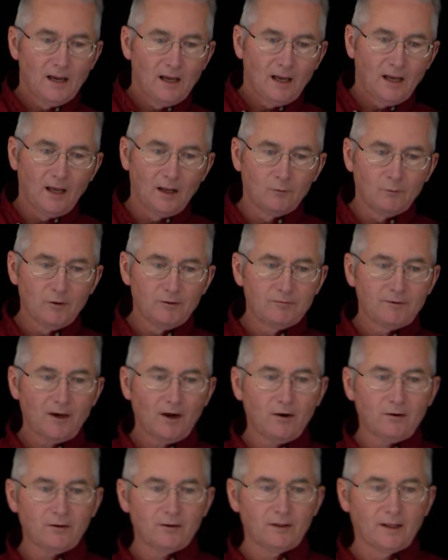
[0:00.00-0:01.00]
and we've
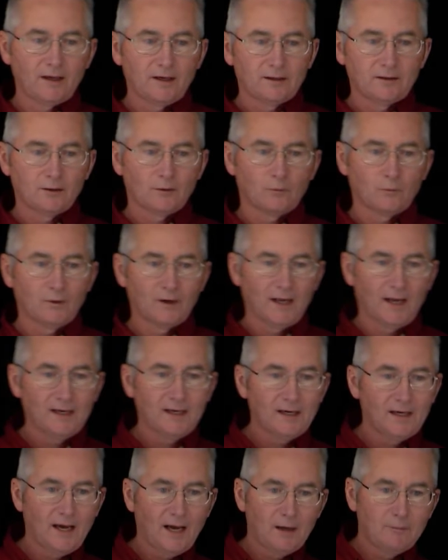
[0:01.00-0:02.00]
calculated that we're
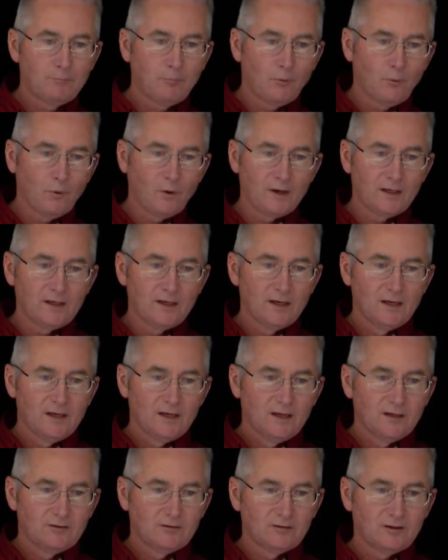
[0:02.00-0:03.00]

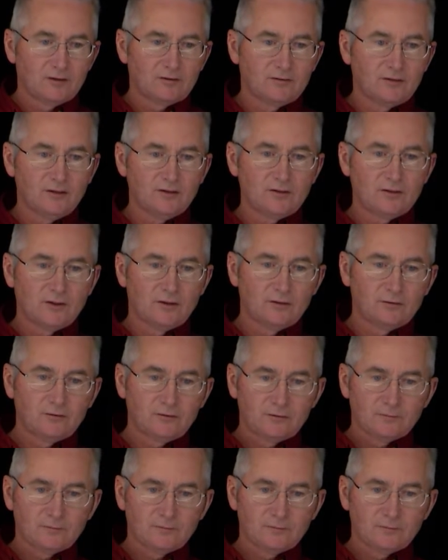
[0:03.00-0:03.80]
99.6 inches,